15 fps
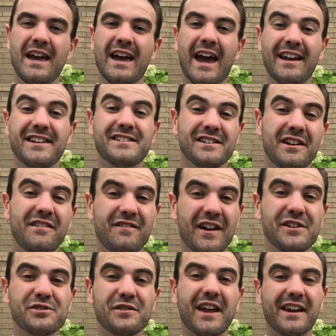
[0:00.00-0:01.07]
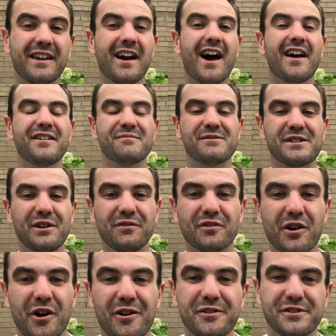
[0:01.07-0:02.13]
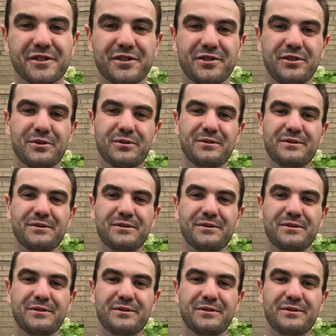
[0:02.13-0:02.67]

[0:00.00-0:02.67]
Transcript: And it's an adventure that God himself calls us to.